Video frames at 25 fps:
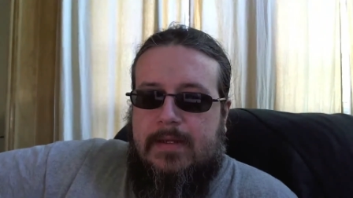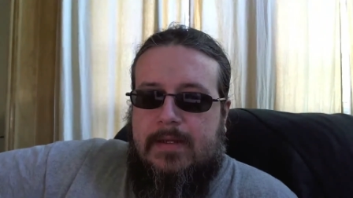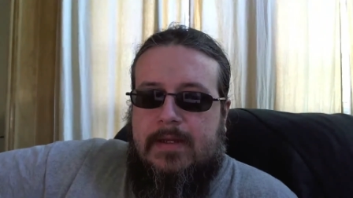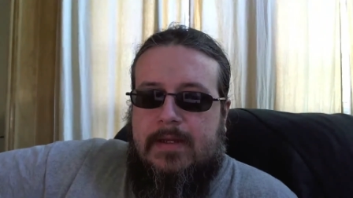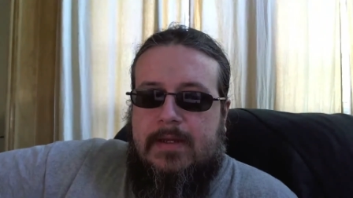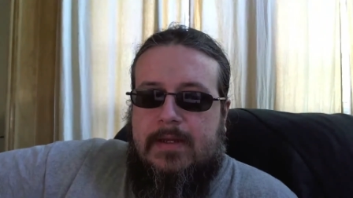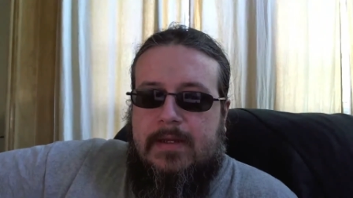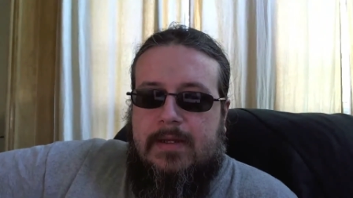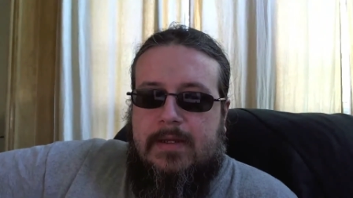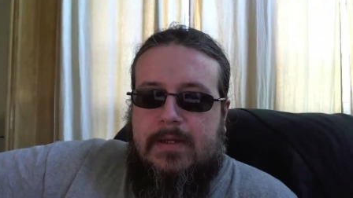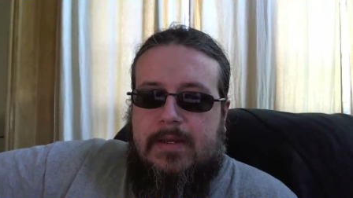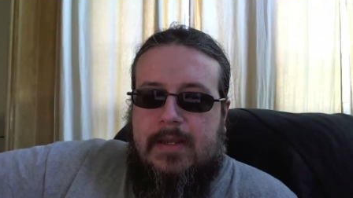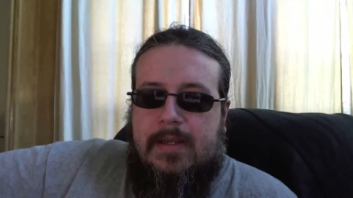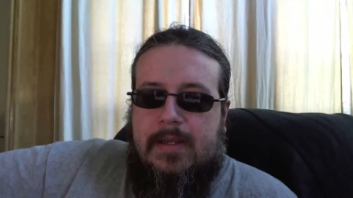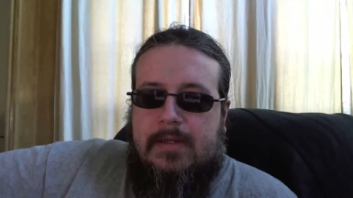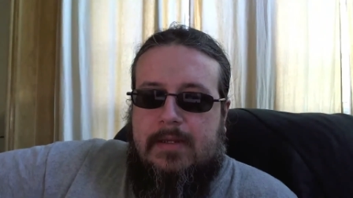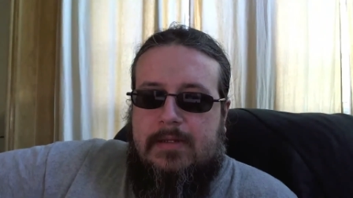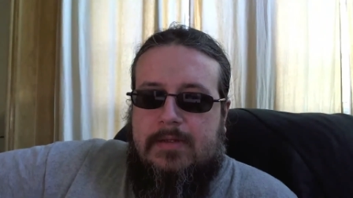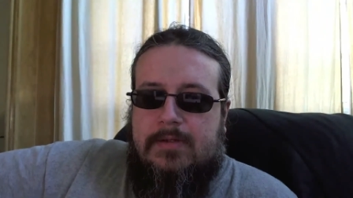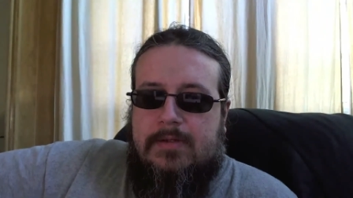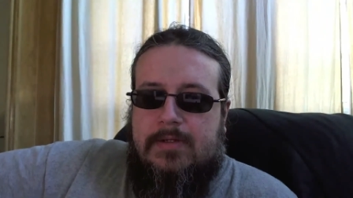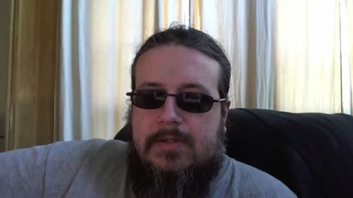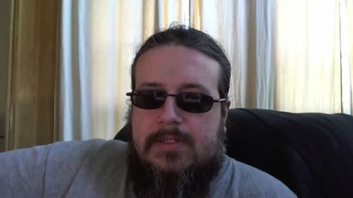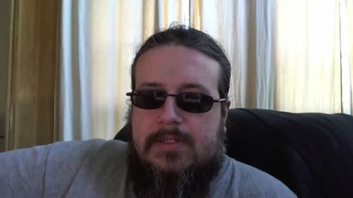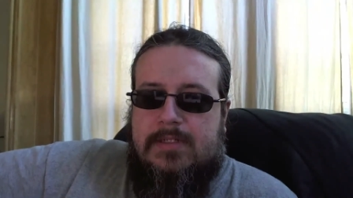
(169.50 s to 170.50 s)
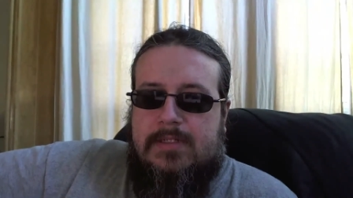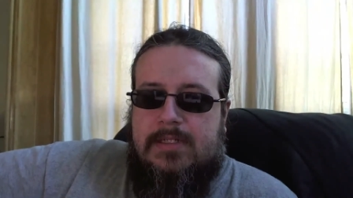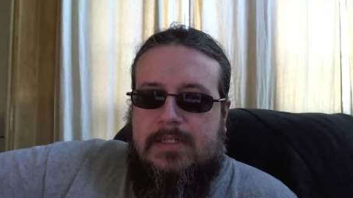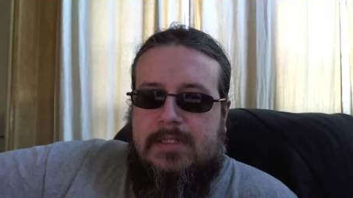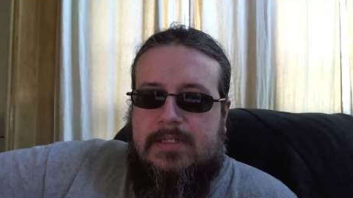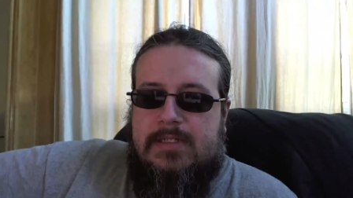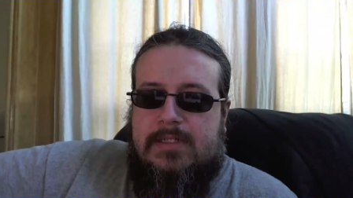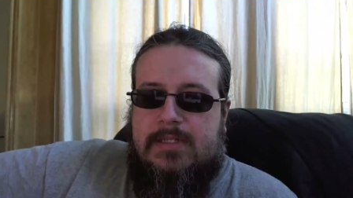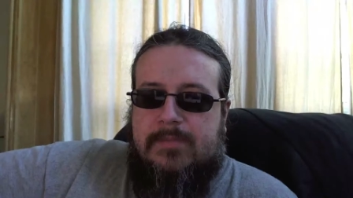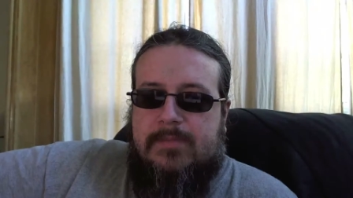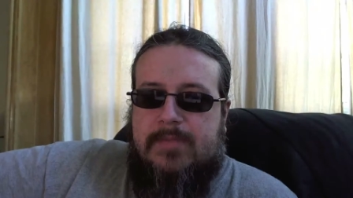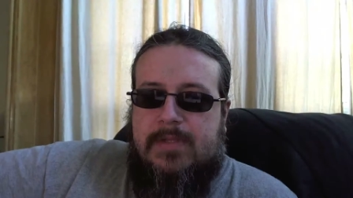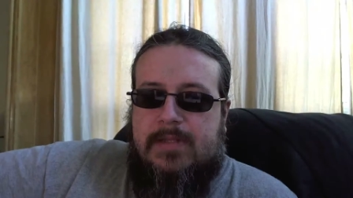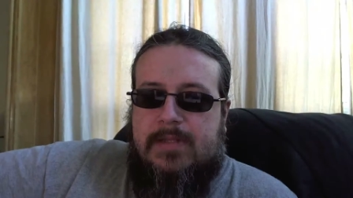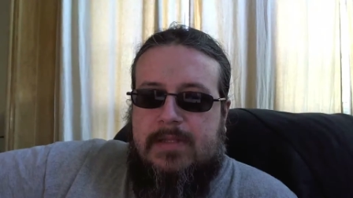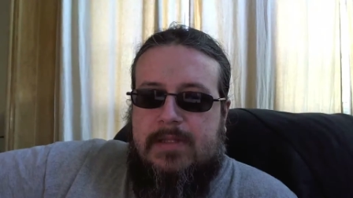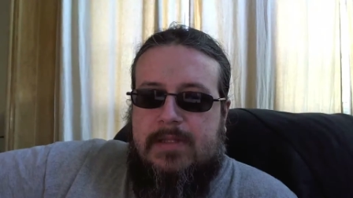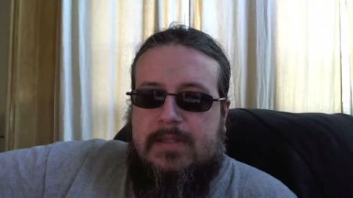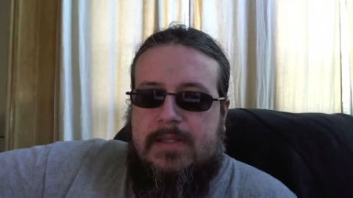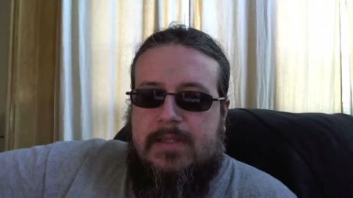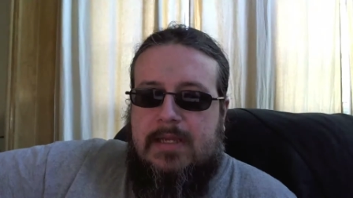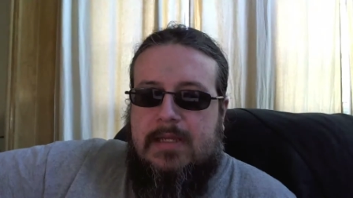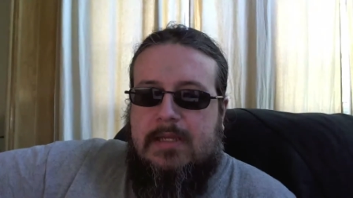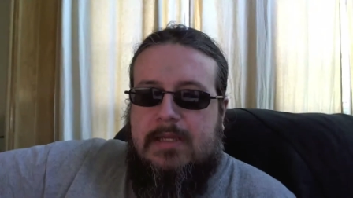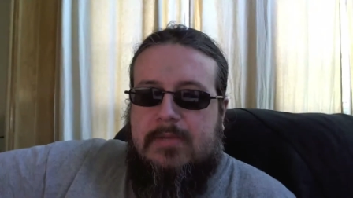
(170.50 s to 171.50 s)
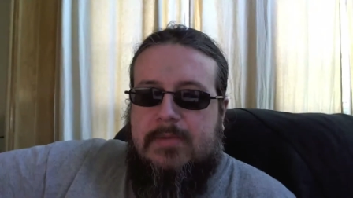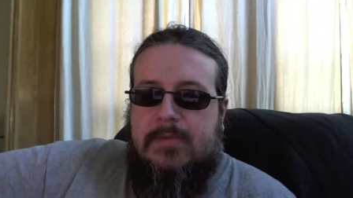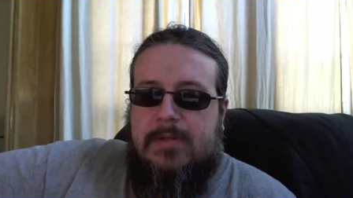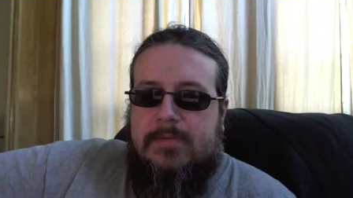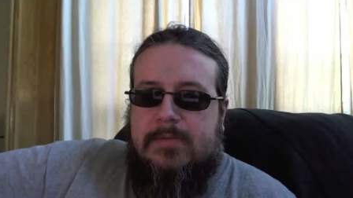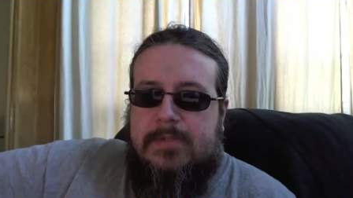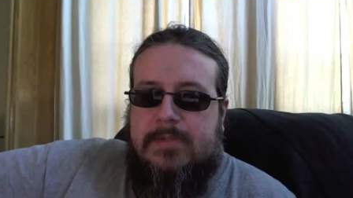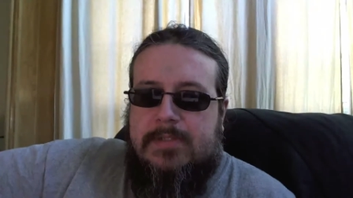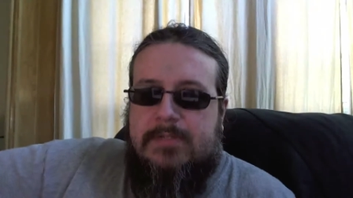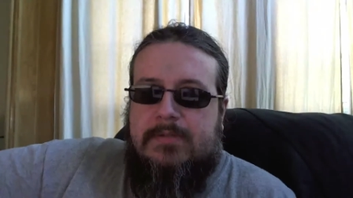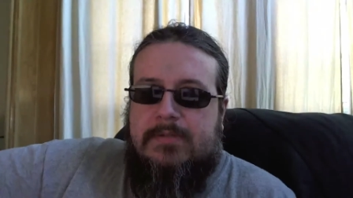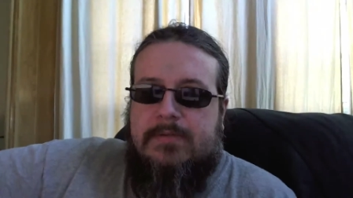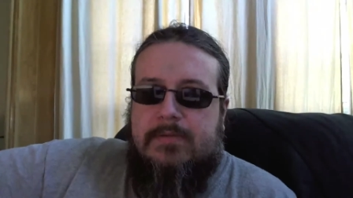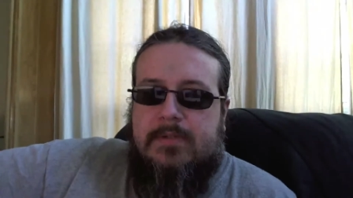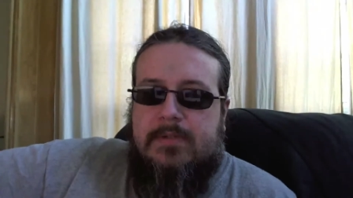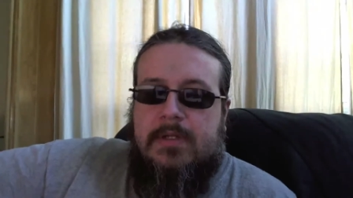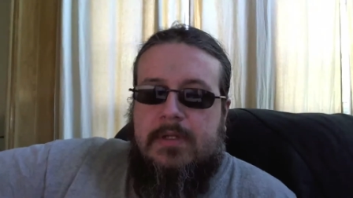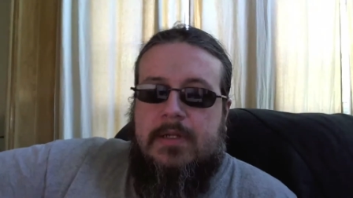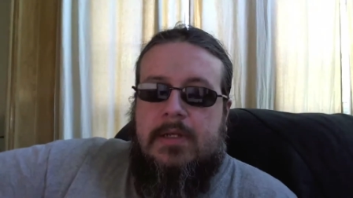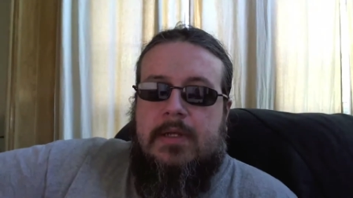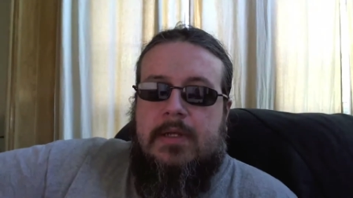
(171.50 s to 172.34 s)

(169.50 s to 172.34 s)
Uh, and you can see something like that coming up soon.